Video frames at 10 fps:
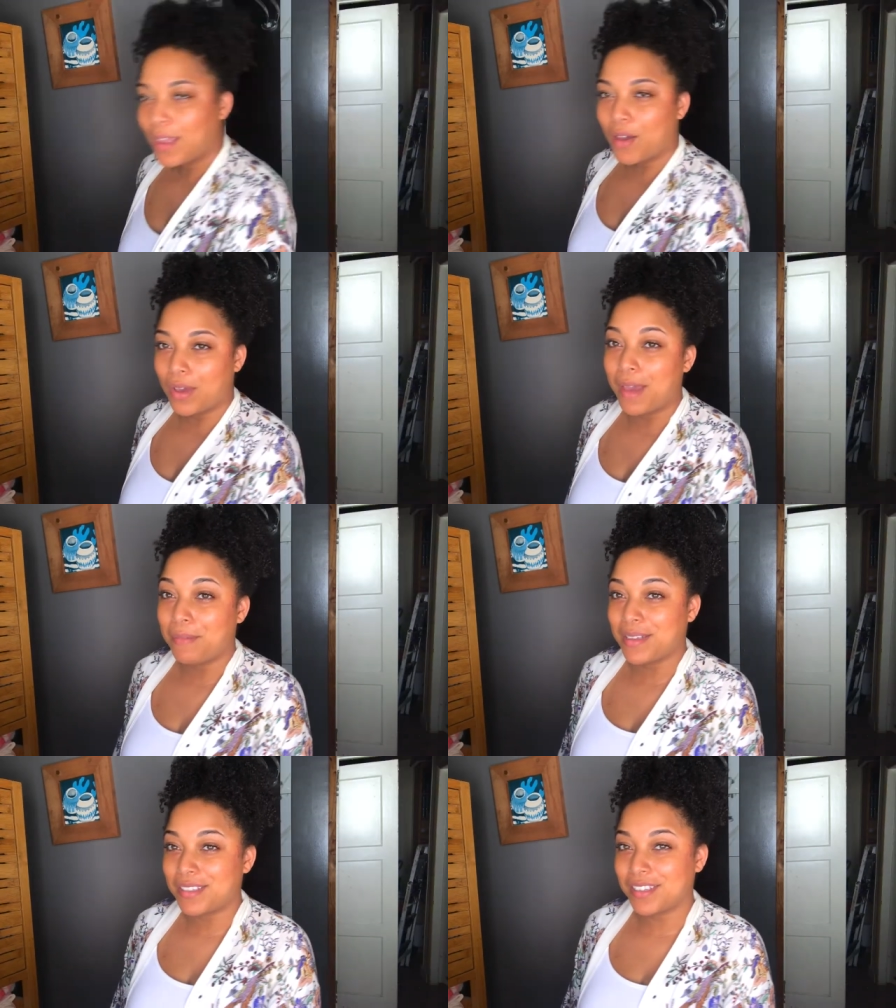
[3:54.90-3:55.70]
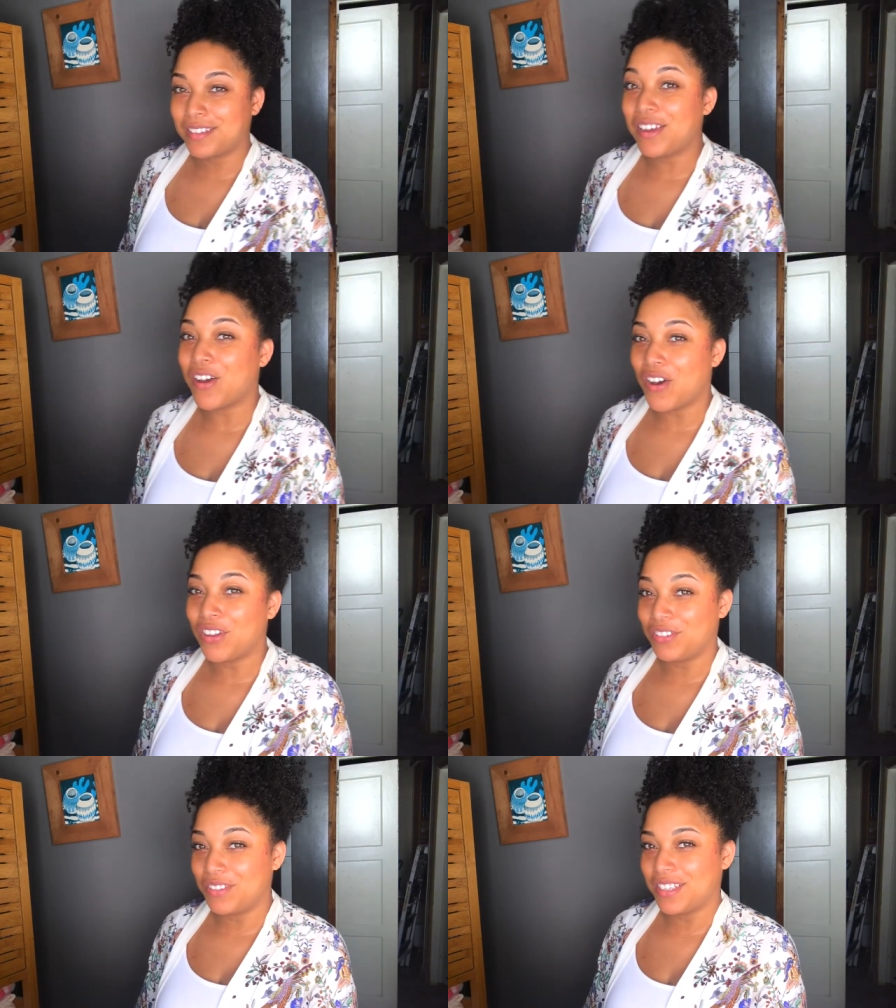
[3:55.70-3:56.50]
Okay, basically
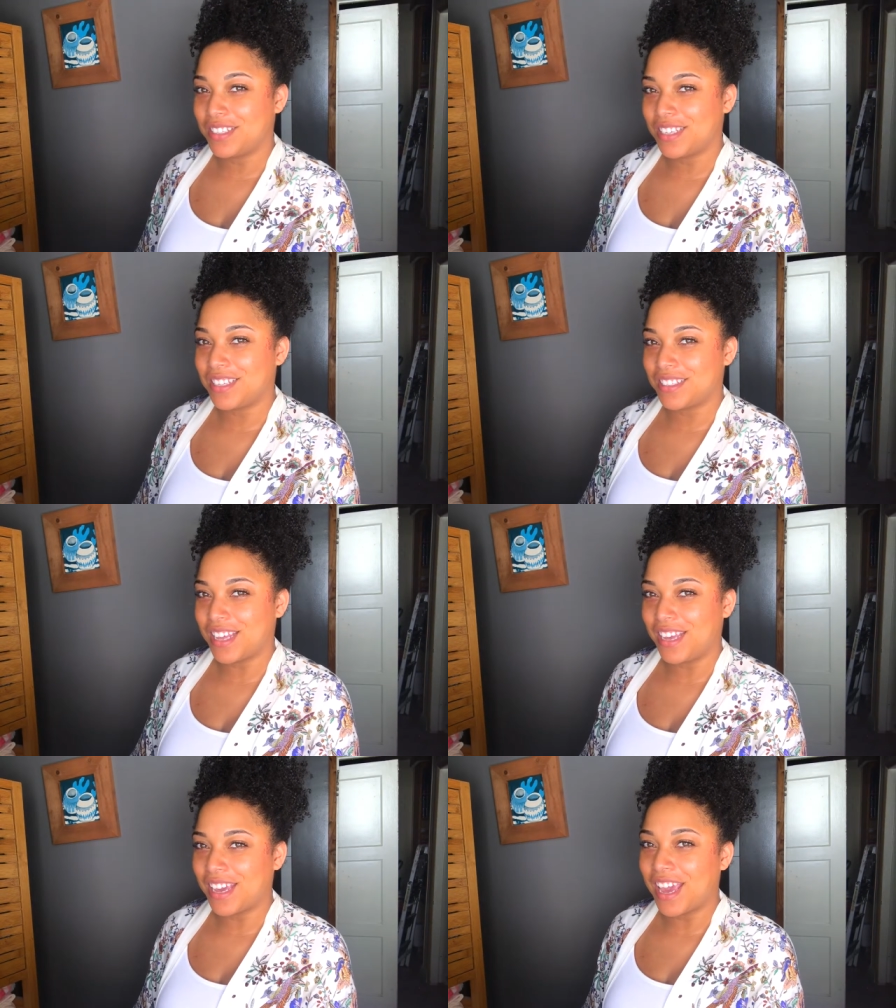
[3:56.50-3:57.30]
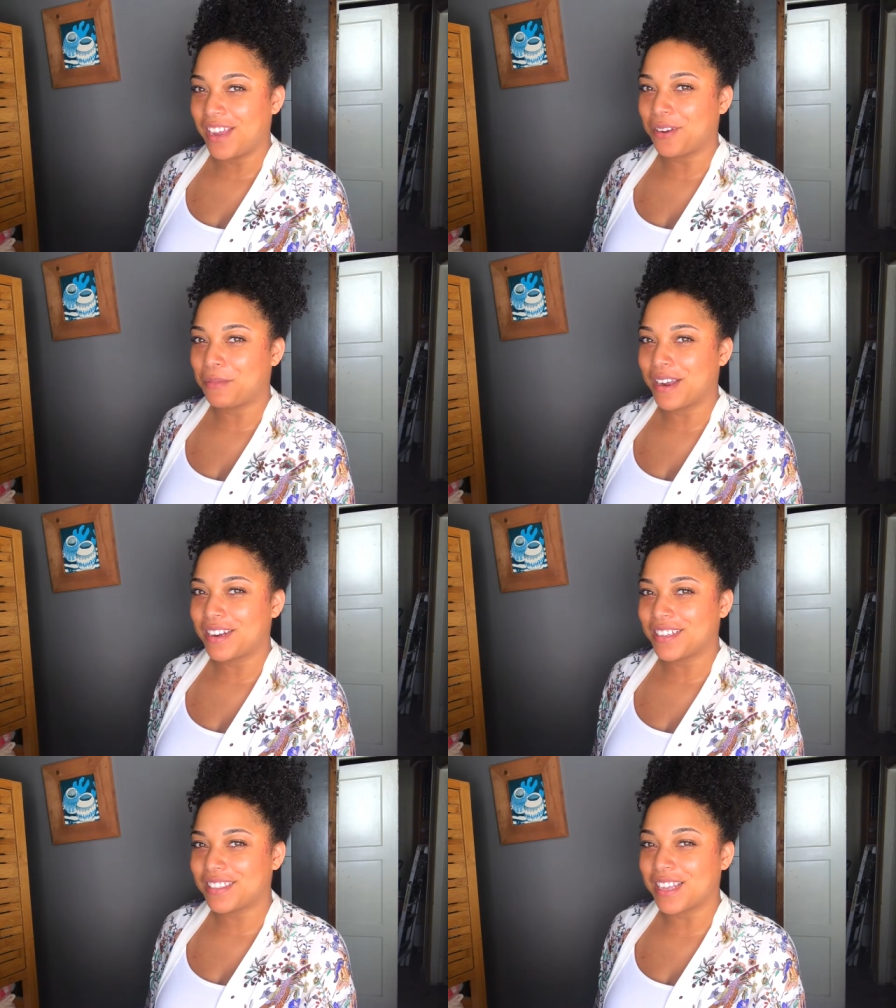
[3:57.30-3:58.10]
all of this is like hair
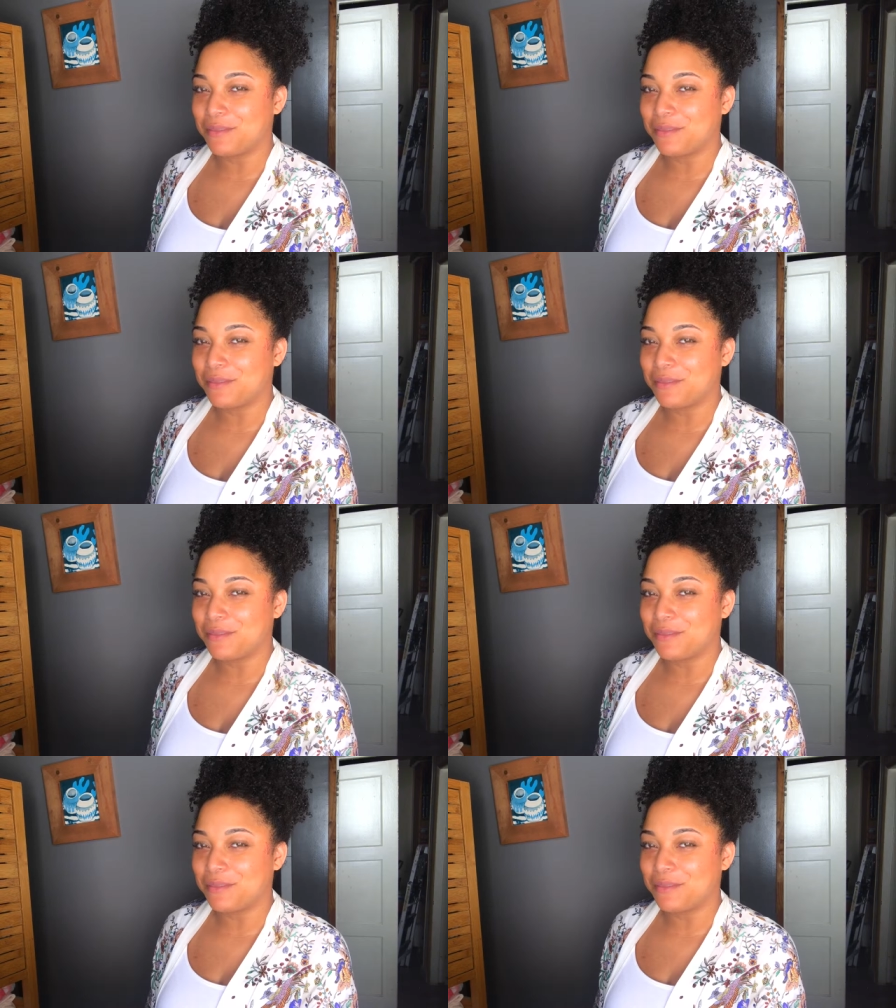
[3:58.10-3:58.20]
products.